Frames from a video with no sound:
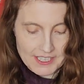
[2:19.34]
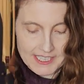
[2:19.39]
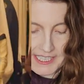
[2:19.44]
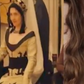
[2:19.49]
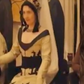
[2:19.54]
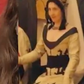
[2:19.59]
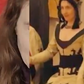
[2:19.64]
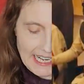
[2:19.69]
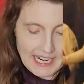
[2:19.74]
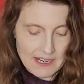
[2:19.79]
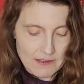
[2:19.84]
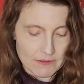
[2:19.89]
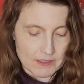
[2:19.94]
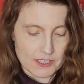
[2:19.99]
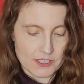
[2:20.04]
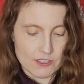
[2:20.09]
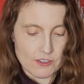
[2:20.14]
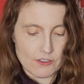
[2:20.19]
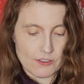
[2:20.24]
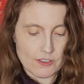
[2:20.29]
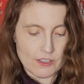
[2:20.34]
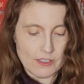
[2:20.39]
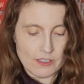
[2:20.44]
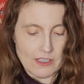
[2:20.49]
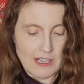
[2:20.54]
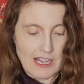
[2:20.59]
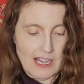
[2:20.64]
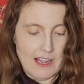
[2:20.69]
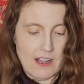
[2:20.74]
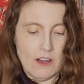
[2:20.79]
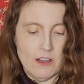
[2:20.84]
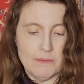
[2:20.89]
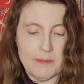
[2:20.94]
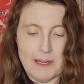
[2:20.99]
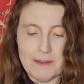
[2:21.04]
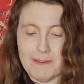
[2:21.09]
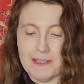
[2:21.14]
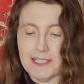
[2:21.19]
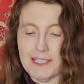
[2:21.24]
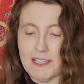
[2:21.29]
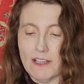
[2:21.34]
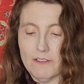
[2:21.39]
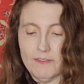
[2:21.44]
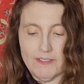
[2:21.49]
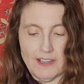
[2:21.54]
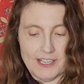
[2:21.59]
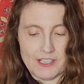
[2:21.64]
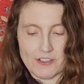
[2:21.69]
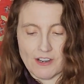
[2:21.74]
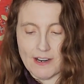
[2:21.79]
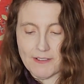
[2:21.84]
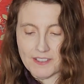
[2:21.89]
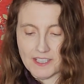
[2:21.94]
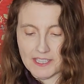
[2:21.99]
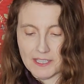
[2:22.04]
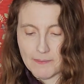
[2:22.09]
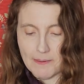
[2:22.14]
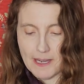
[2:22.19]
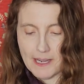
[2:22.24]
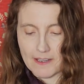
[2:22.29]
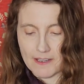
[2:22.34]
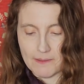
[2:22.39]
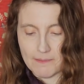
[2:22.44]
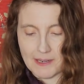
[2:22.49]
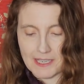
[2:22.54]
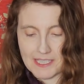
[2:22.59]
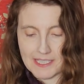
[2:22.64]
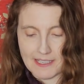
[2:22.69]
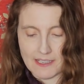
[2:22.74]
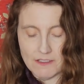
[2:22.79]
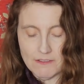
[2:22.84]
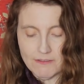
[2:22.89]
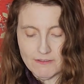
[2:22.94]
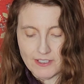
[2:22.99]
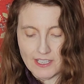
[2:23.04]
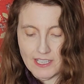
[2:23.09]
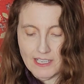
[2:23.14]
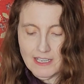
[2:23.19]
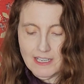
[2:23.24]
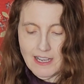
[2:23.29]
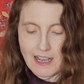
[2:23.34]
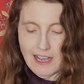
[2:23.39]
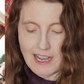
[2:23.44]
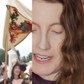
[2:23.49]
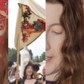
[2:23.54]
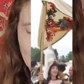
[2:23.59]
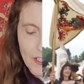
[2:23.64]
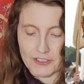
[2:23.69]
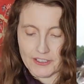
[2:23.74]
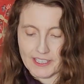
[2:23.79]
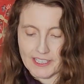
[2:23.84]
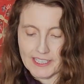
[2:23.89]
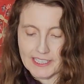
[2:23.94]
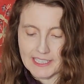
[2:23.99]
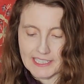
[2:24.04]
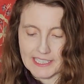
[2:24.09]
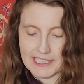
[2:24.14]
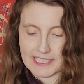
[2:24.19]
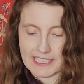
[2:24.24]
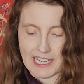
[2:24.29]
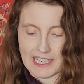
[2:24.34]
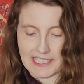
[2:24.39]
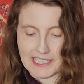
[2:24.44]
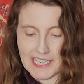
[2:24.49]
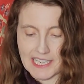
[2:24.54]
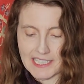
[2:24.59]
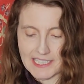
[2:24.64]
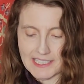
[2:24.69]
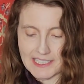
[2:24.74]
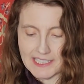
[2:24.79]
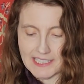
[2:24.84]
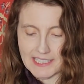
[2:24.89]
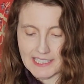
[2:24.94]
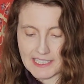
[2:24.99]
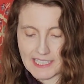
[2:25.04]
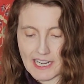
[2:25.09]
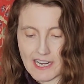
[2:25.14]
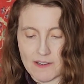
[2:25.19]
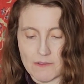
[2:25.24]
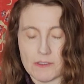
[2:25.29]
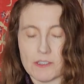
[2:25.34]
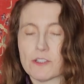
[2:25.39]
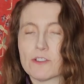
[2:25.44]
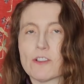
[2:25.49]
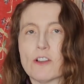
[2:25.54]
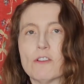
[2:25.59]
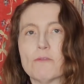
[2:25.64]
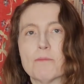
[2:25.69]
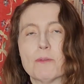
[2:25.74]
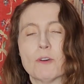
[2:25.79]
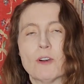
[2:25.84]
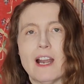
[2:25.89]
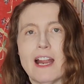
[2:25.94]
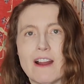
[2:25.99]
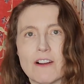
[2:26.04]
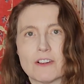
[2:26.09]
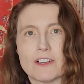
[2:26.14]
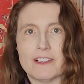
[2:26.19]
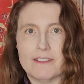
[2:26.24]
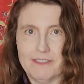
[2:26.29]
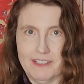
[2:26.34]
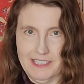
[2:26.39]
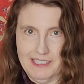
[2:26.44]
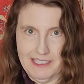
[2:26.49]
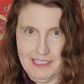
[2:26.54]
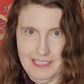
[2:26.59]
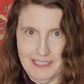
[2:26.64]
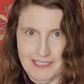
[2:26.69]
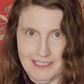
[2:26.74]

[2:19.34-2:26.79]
it and I was all by myself. I drafted the pattern myself. I created it, I tested it. I was so proud of it.